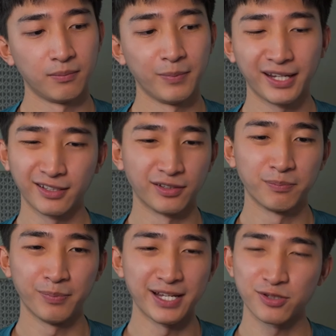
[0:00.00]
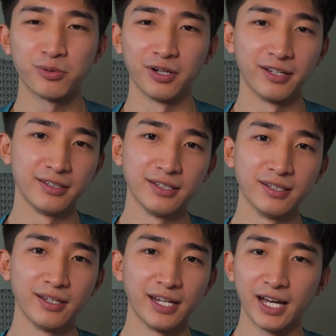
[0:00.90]
make the best
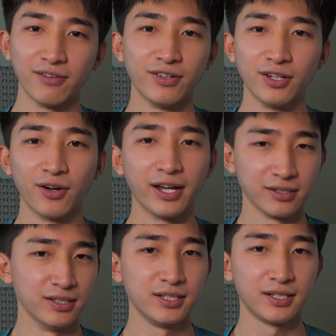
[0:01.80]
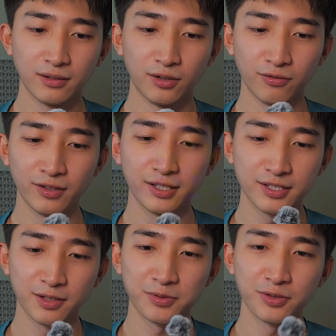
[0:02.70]
quality AI video I could. Hopefully
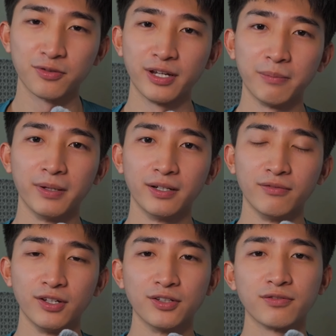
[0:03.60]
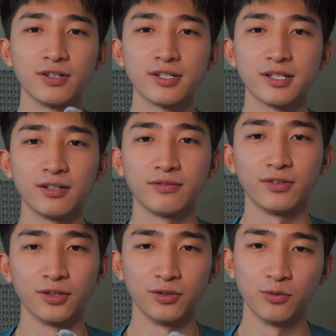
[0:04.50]
this helps you create better videos for yourself,
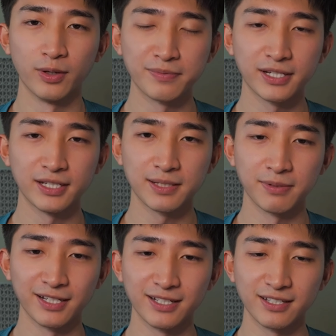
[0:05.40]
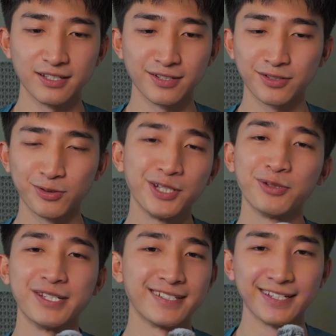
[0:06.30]
for your own websites, because it's
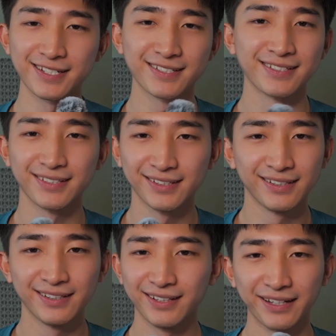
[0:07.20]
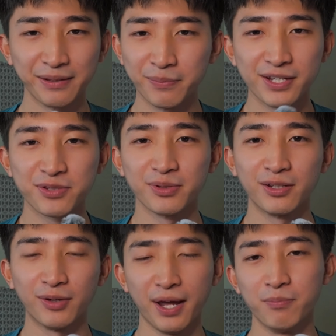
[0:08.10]
2026. Like, the best
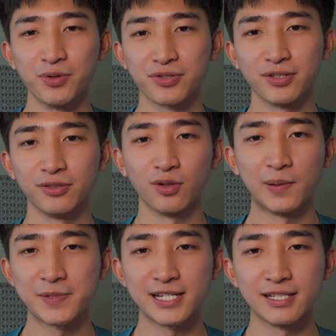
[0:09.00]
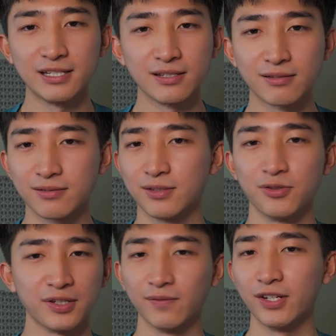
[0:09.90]
way to add motion to your website is
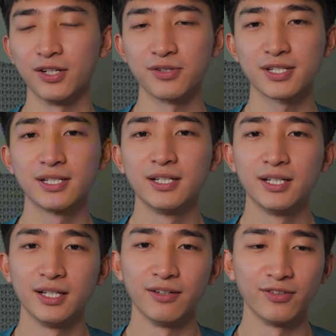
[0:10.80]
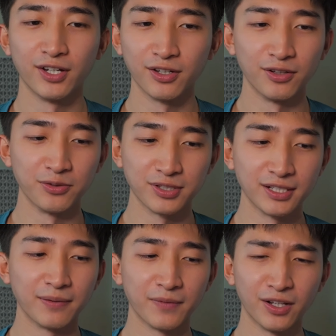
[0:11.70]
using videos. If not, you're
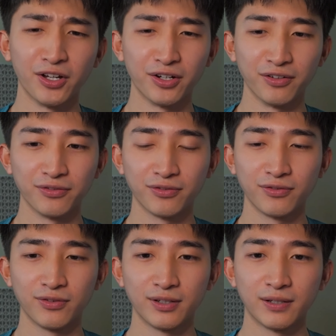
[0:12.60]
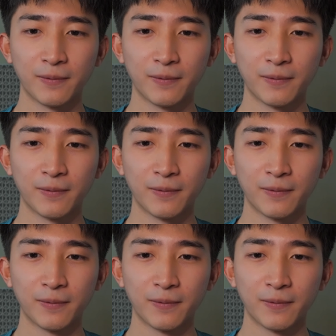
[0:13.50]
losing a lot of